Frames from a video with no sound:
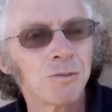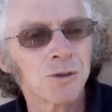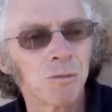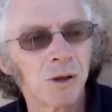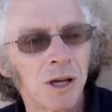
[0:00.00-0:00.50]

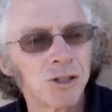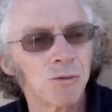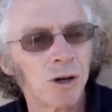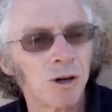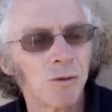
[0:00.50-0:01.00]
someplace
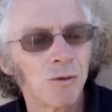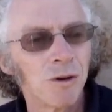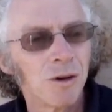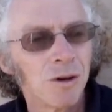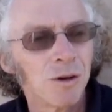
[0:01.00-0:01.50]
and run a
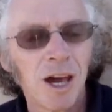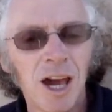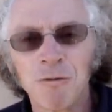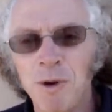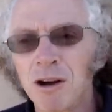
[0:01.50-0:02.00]

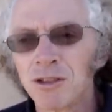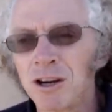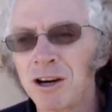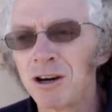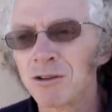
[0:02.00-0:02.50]
half
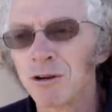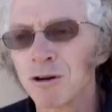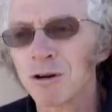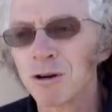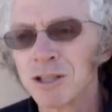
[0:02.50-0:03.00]
marathon
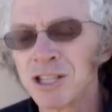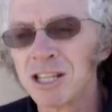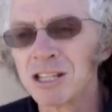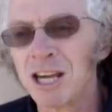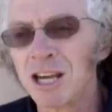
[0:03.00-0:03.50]
or a
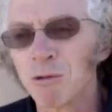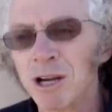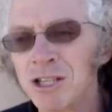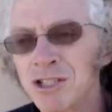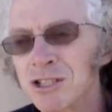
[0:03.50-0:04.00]
10K
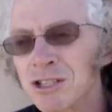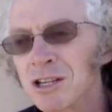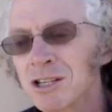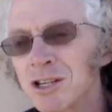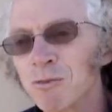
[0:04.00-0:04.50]
race
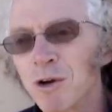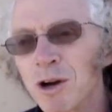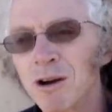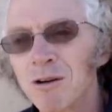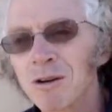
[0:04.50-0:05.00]

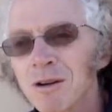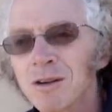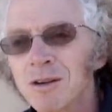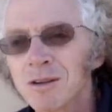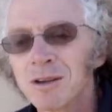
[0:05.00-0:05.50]
somewhere,
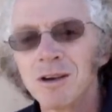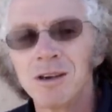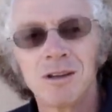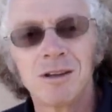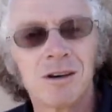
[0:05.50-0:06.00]

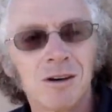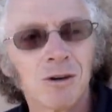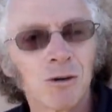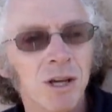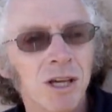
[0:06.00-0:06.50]
and
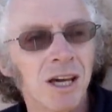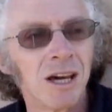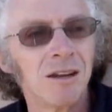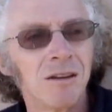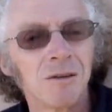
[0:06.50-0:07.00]
on the
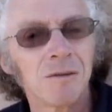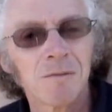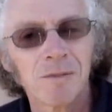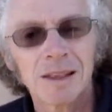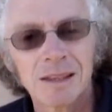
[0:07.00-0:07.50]
weekend.
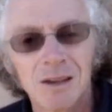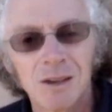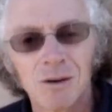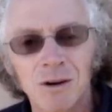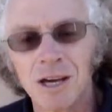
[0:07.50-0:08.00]

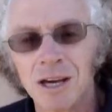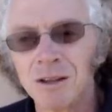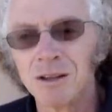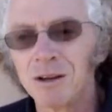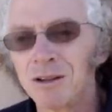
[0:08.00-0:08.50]
Or
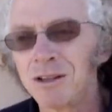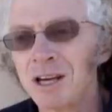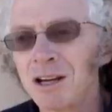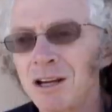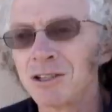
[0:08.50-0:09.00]
other than
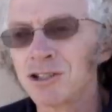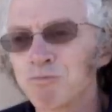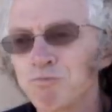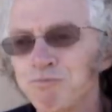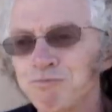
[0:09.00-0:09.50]
that, I'll
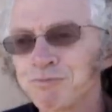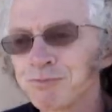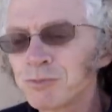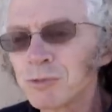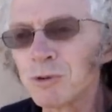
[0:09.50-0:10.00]
just
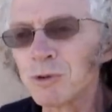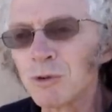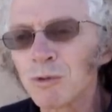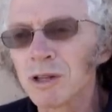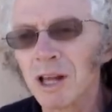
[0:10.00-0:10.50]

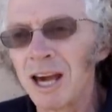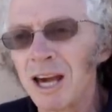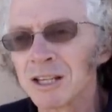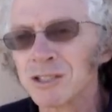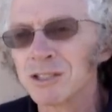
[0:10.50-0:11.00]

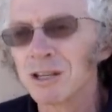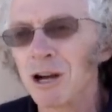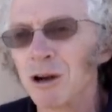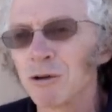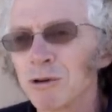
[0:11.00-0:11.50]
relax.
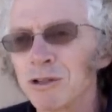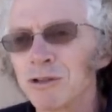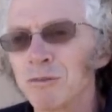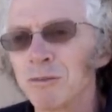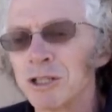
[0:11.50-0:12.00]
I don't really
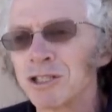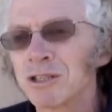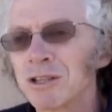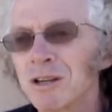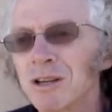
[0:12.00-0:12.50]
do much